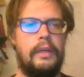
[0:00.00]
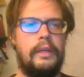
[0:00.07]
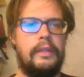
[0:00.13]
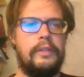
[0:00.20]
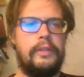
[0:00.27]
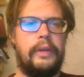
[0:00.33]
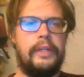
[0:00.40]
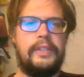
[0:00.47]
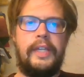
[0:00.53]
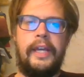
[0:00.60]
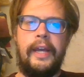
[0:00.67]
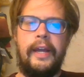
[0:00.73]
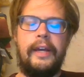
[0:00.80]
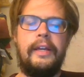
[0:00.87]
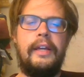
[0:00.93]
So you can see
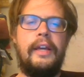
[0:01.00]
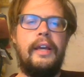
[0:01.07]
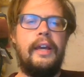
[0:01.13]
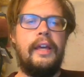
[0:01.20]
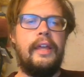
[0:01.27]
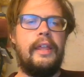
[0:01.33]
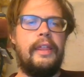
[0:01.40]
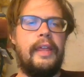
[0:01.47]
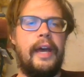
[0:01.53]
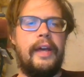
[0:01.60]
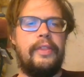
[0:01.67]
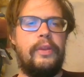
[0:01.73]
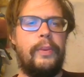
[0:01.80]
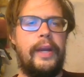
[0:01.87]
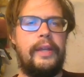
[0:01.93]
here
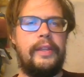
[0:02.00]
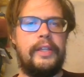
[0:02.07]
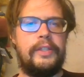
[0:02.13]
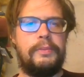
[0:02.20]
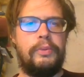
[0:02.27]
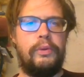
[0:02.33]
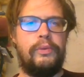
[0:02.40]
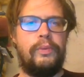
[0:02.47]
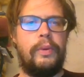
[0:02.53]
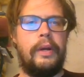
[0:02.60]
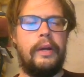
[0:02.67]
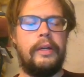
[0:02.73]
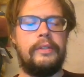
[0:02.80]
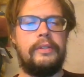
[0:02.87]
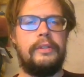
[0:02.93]
that the way this proof
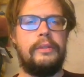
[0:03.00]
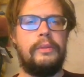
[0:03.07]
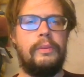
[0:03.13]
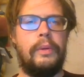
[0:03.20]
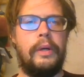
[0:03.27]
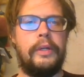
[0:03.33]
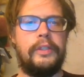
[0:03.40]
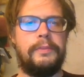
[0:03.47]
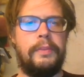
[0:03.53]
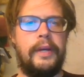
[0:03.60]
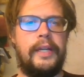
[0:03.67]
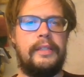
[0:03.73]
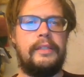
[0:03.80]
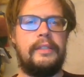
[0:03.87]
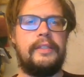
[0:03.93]
worked was
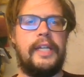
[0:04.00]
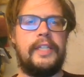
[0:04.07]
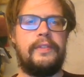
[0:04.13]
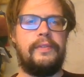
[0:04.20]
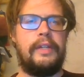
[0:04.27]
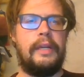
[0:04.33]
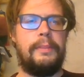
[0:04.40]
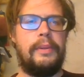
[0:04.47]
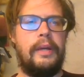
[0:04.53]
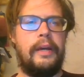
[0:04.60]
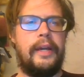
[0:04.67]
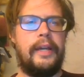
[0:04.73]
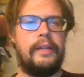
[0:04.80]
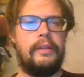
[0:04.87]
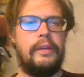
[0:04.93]
by successively
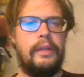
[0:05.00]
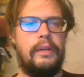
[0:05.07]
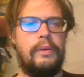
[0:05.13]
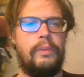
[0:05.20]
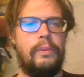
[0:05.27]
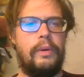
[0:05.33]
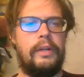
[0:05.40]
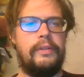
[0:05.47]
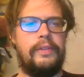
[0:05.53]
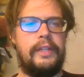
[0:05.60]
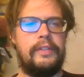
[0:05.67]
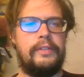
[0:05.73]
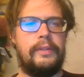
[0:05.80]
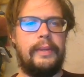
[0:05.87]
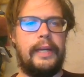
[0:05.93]
applying one of
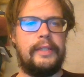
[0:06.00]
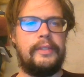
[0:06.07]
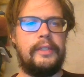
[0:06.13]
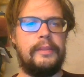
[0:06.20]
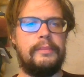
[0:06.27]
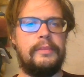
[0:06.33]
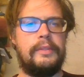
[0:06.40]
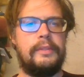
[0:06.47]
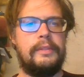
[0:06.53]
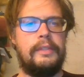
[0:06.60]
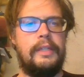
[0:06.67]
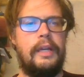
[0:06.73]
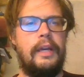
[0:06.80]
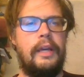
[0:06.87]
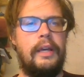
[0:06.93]
these two axioms.
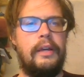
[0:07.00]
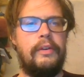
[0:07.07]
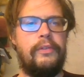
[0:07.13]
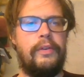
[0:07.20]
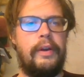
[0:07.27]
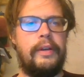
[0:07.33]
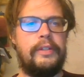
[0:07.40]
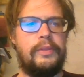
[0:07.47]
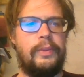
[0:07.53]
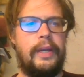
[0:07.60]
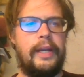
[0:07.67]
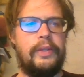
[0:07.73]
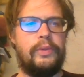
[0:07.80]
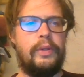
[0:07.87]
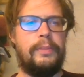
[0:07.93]
First we
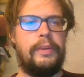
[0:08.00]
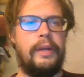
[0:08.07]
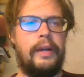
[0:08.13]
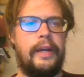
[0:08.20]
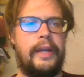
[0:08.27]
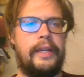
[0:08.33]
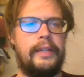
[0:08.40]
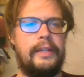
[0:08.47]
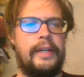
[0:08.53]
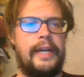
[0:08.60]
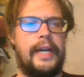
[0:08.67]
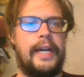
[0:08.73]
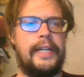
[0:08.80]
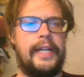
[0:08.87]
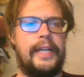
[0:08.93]
had to apply
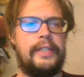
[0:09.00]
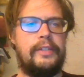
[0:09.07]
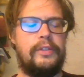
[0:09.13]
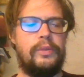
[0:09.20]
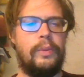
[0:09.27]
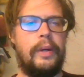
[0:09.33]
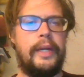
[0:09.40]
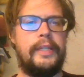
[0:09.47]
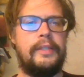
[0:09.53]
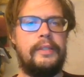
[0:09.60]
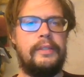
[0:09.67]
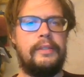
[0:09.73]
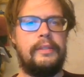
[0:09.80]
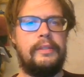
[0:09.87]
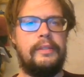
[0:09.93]
add s
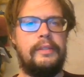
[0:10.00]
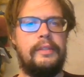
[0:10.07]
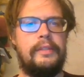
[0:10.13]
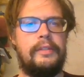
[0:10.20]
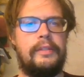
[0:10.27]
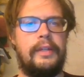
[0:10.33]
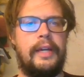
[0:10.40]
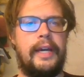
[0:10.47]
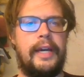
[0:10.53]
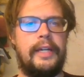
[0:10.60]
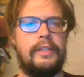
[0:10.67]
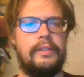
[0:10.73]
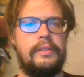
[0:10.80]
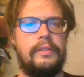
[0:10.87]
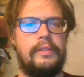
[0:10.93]
twice to
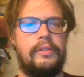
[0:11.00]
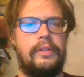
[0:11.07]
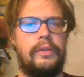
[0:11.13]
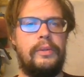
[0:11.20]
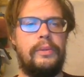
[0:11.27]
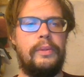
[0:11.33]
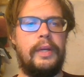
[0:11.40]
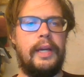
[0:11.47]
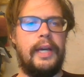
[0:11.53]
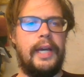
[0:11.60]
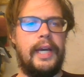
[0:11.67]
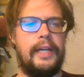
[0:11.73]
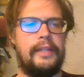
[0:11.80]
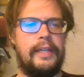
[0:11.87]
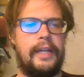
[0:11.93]
add 2,
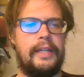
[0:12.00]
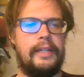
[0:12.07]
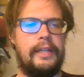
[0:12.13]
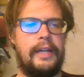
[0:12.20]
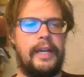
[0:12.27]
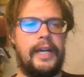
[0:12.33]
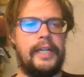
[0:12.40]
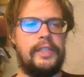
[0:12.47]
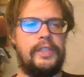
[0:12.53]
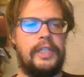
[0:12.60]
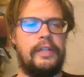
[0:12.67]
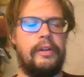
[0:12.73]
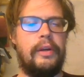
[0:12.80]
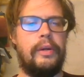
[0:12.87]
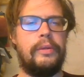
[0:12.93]
and then add
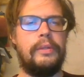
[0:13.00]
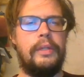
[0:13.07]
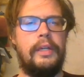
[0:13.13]
0